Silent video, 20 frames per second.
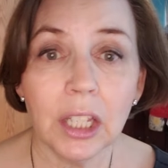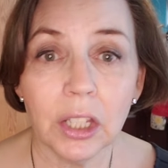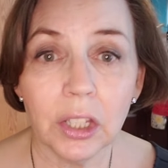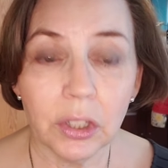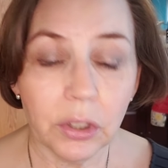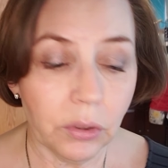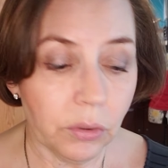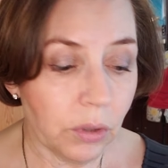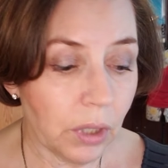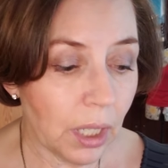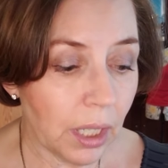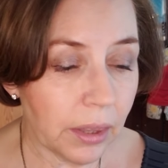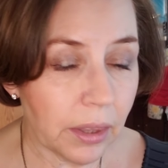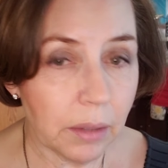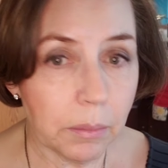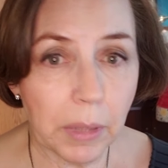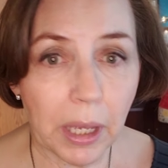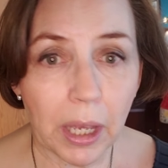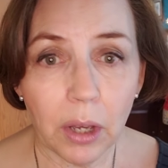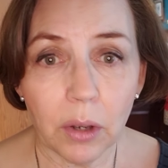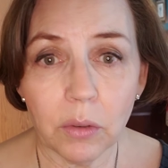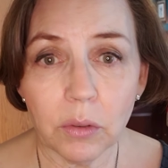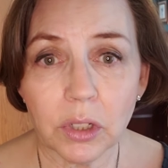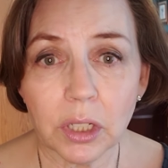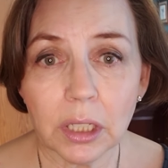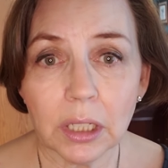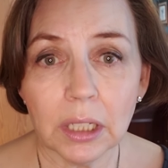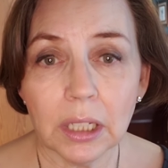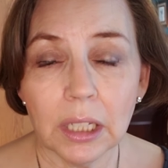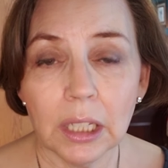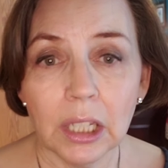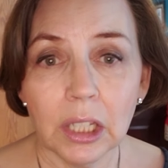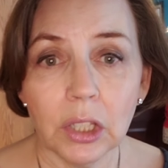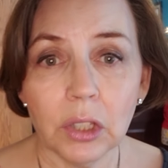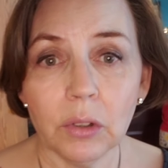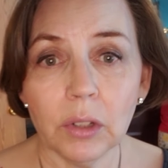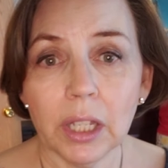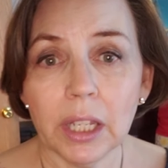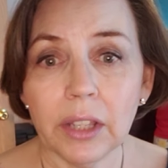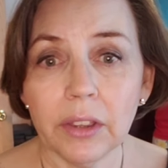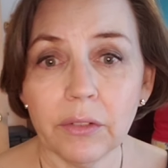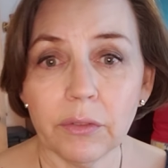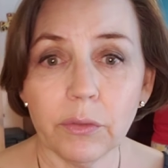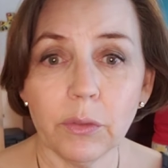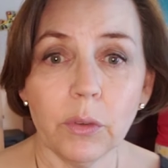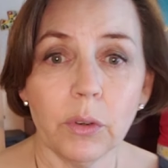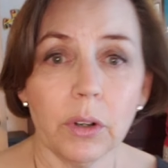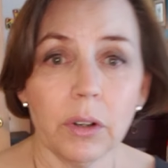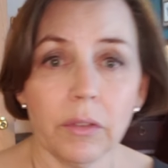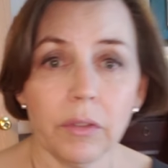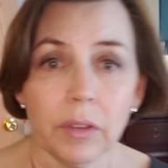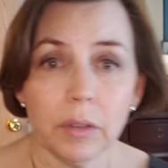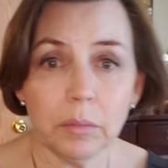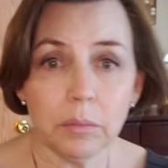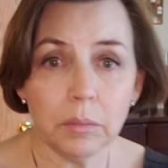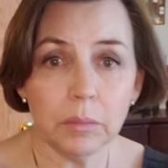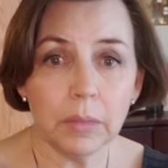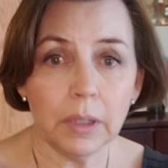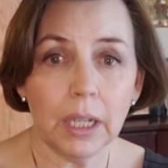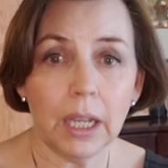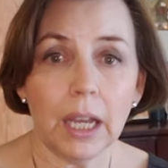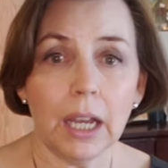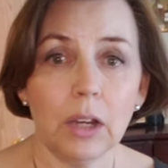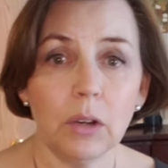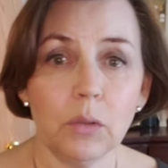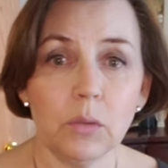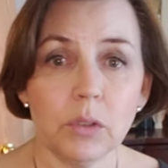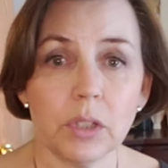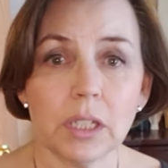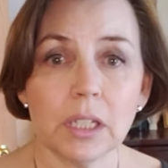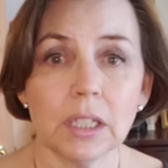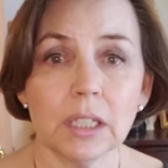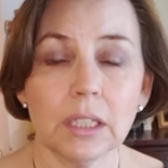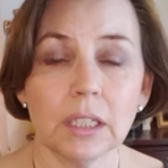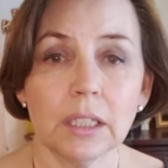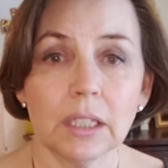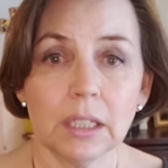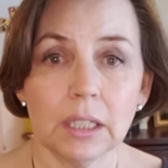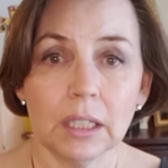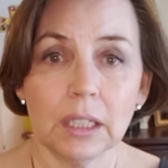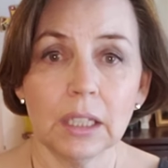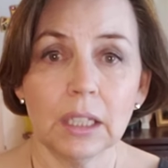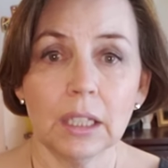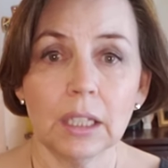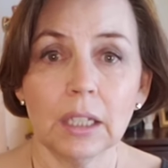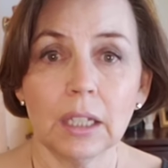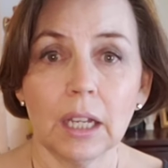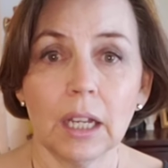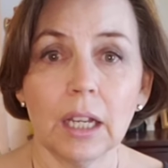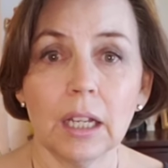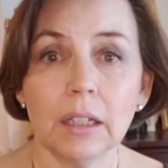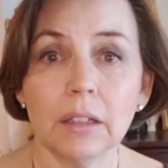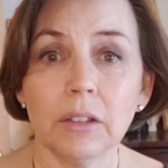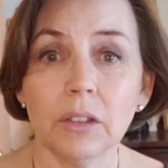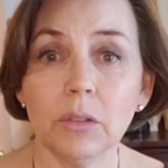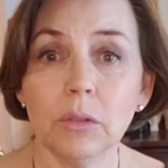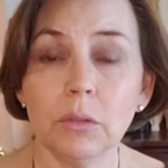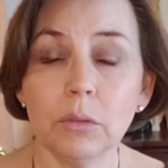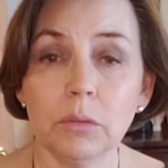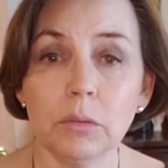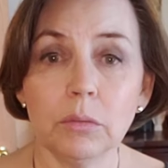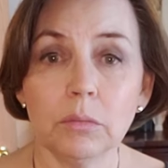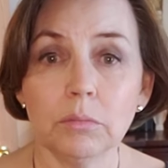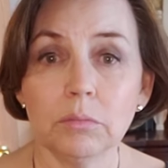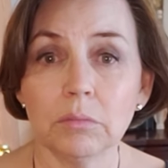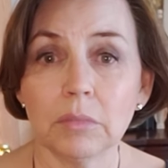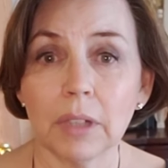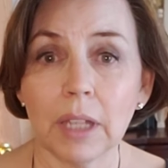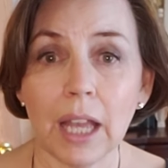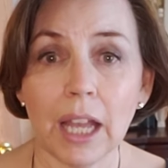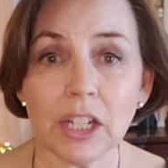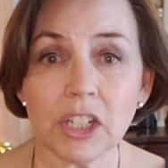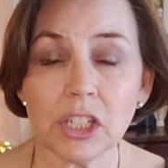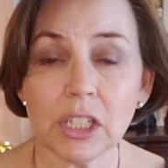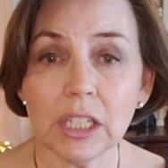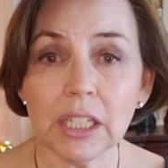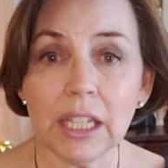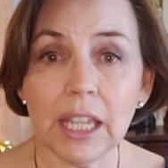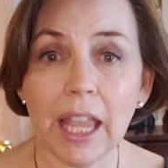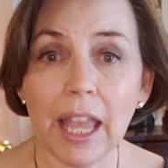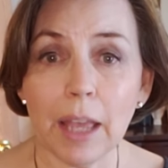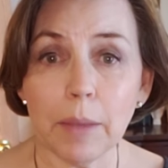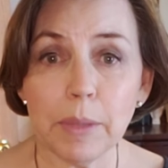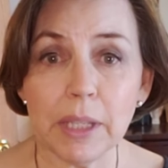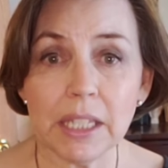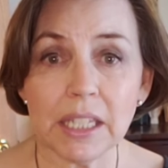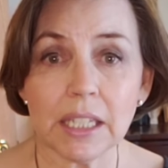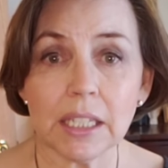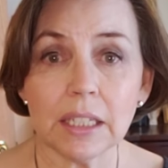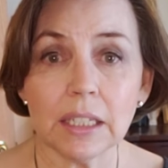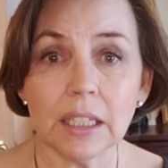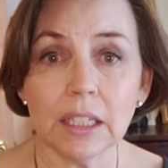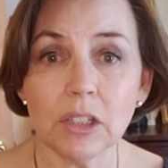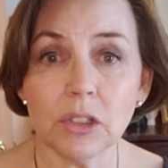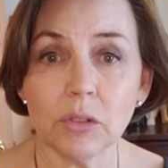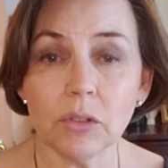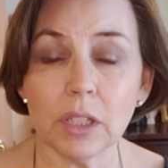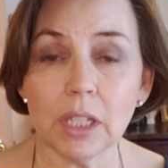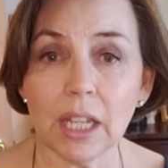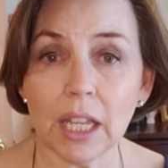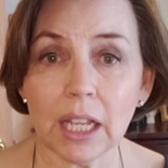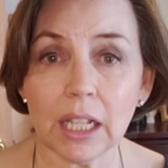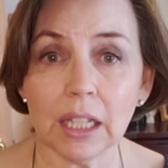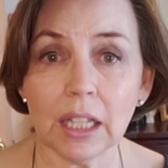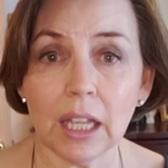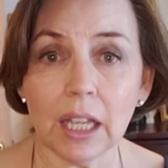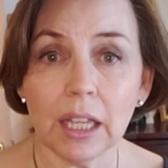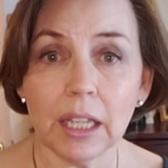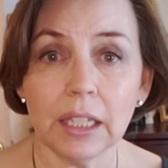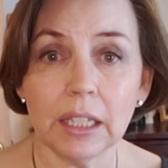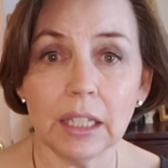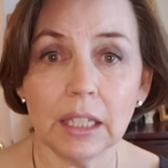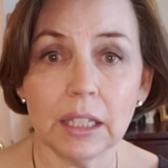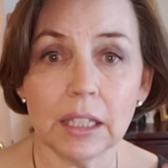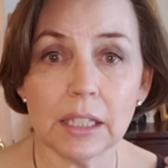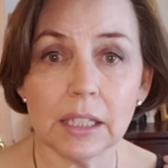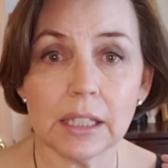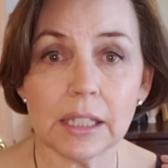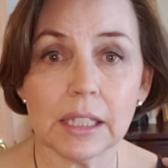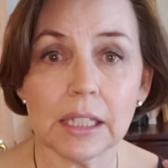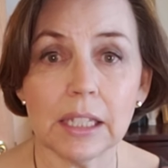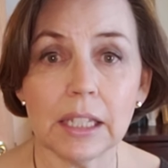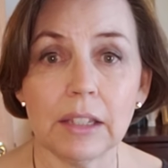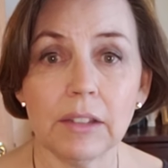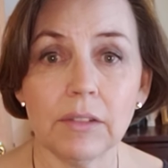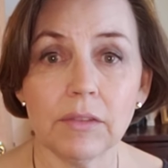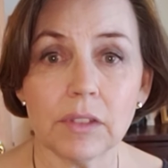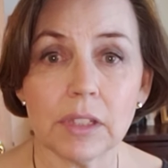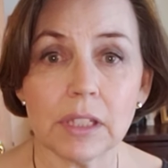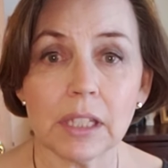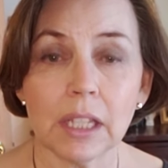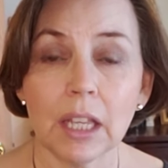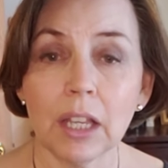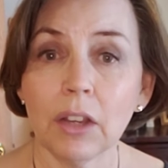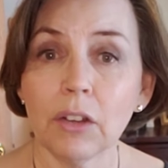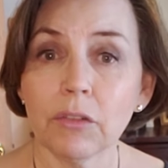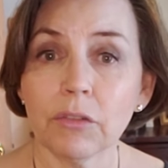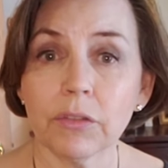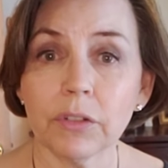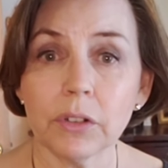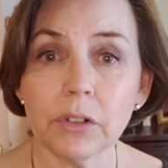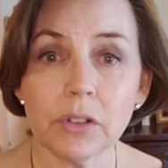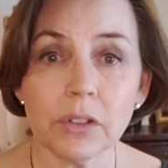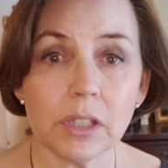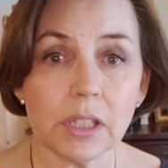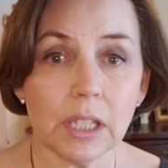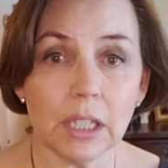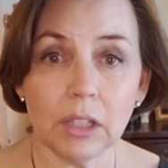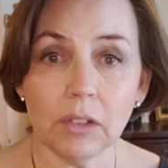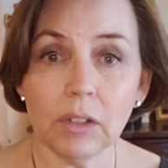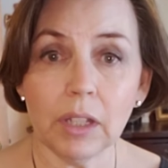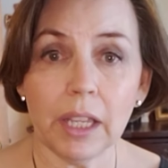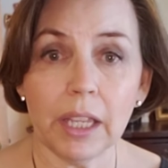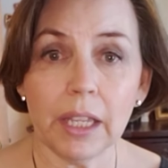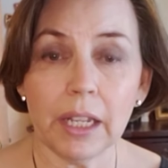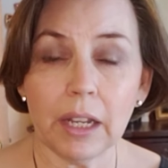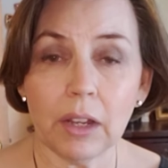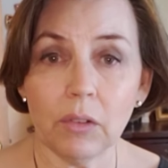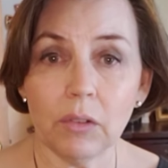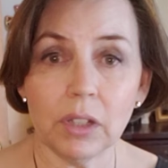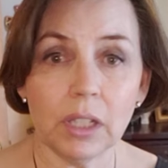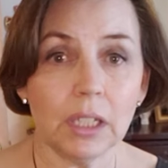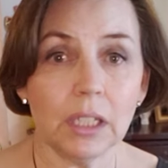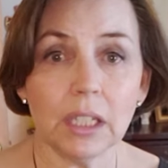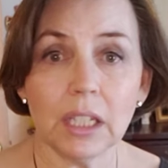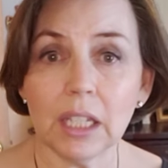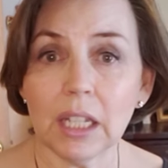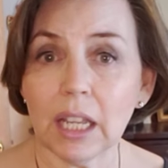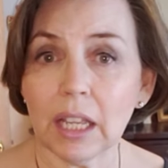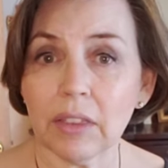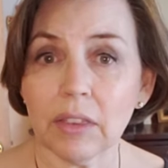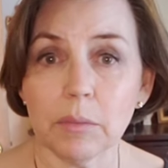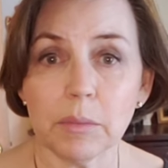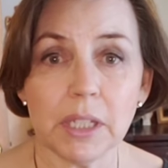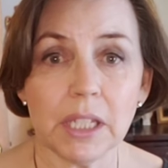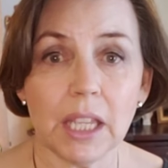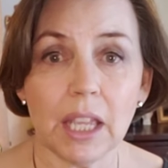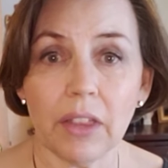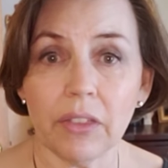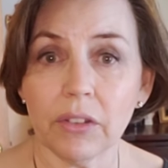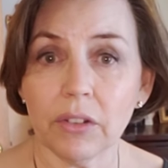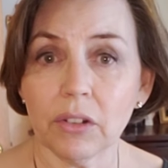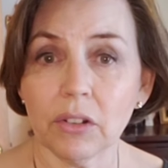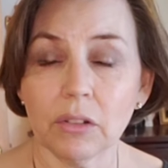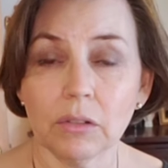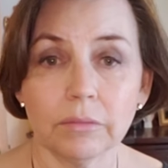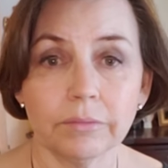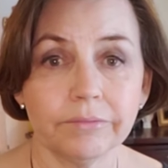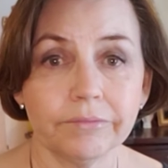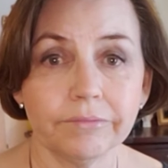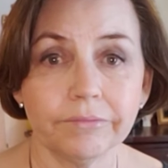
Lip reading: You cut them out, you lay the four of them out, you actually hem it and do the neckline and the sleeves first, then you lay it out and connect them together.